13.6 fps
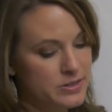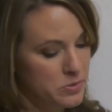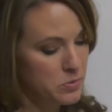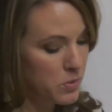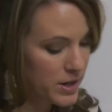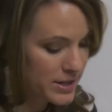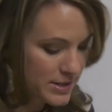
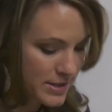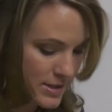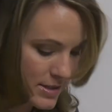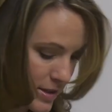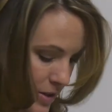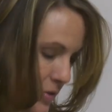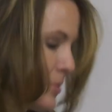What is this
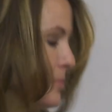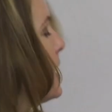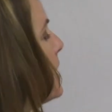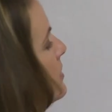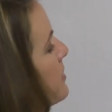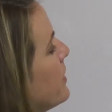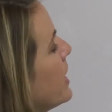other
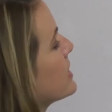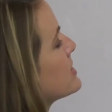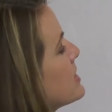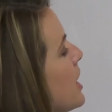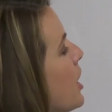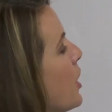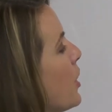math fact?
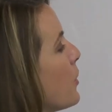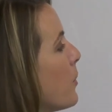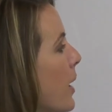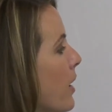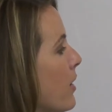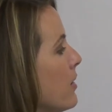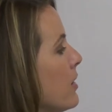
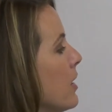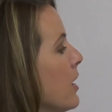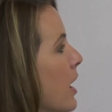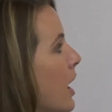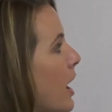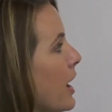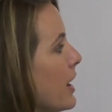Well,
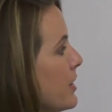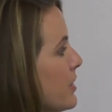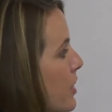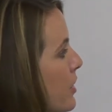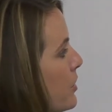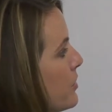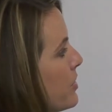I
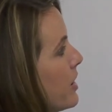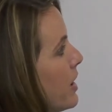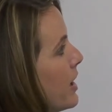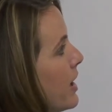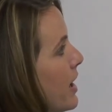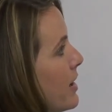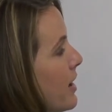know that I
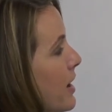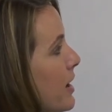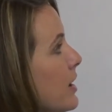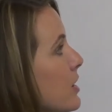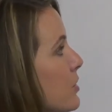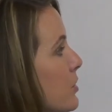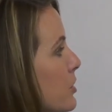had
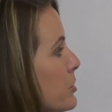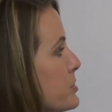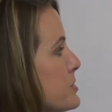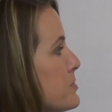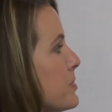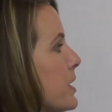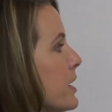8 groups,
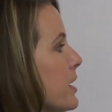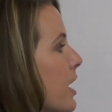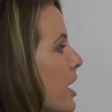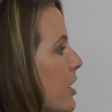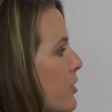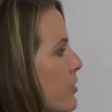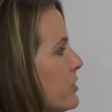but
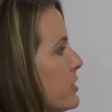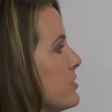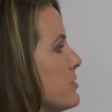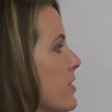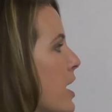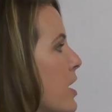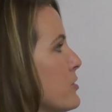I only
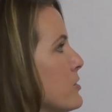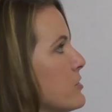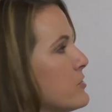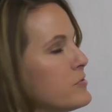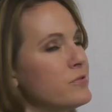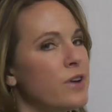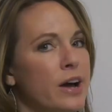found
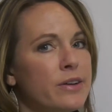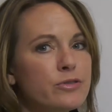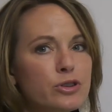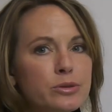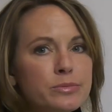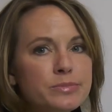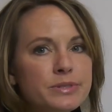5
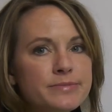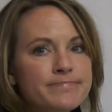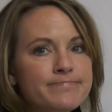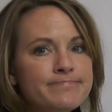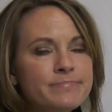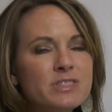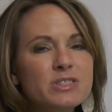groups.
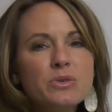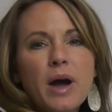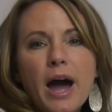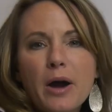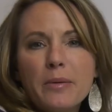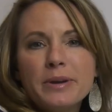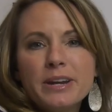So
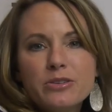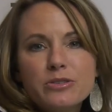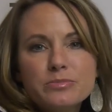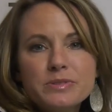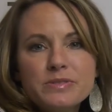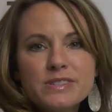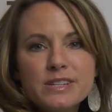how many
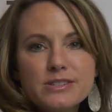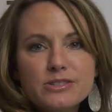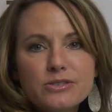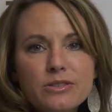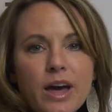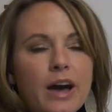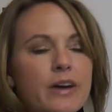groups of 6 are
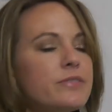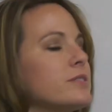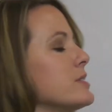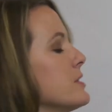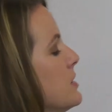left?